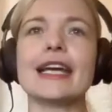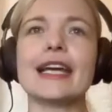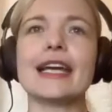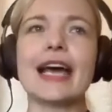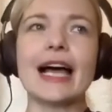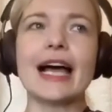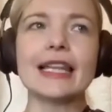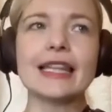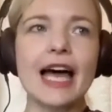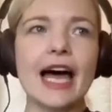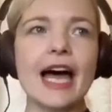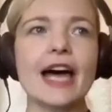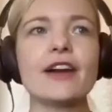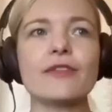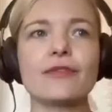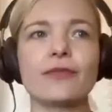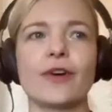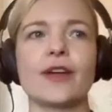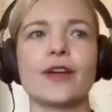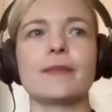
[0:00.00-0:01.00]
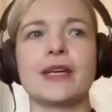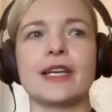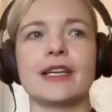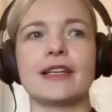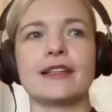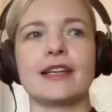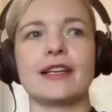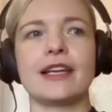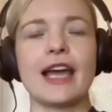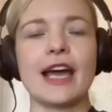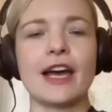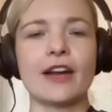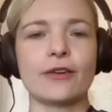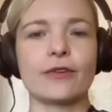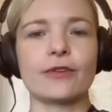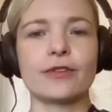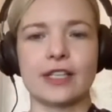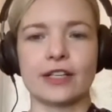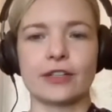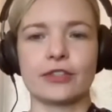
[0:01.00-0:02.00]
a lot of women and
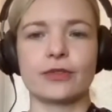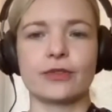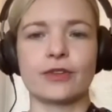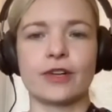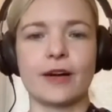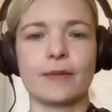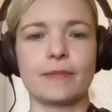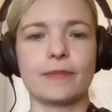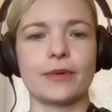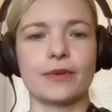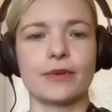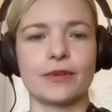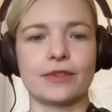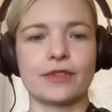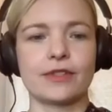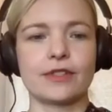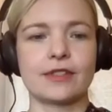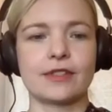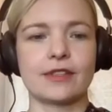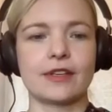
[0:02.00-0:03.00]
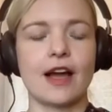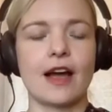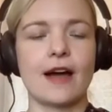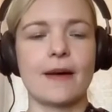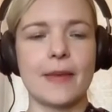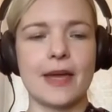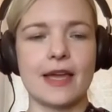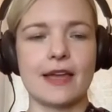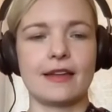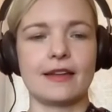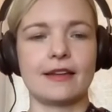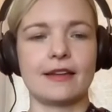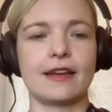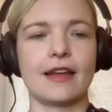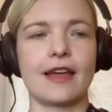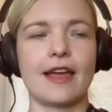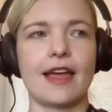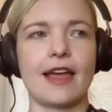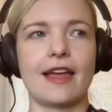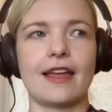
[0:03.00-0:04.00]
heterosexual couples come in
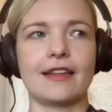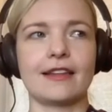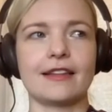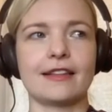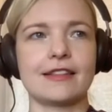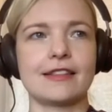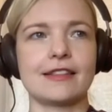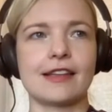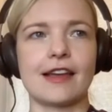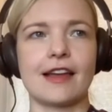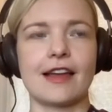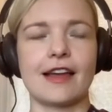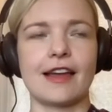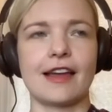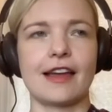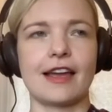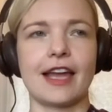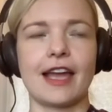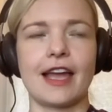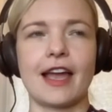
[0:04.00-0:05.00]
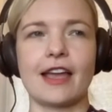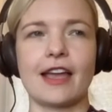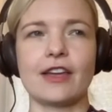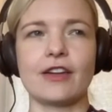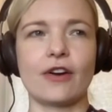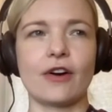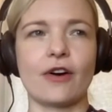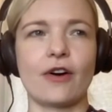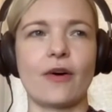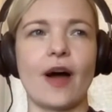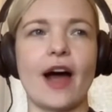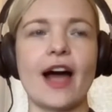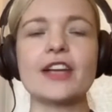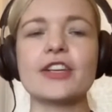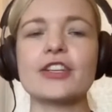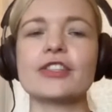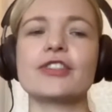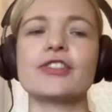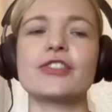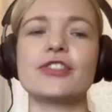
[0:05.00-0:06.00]
and say, you know, I
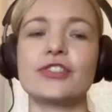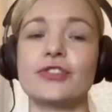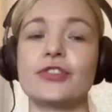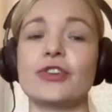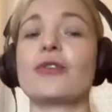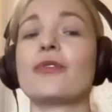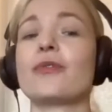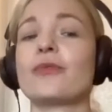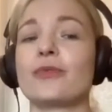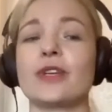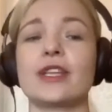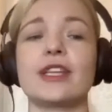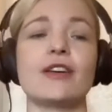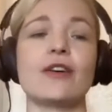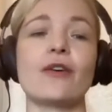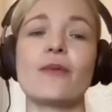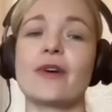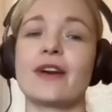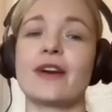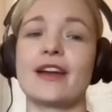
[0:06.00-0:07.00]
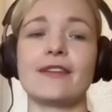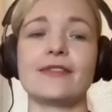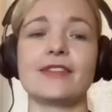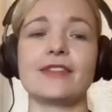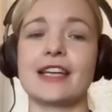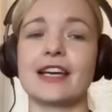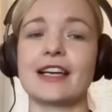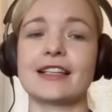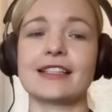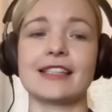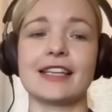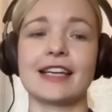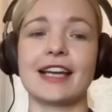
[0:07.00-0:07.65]
just don't really don't want to have sex. Like,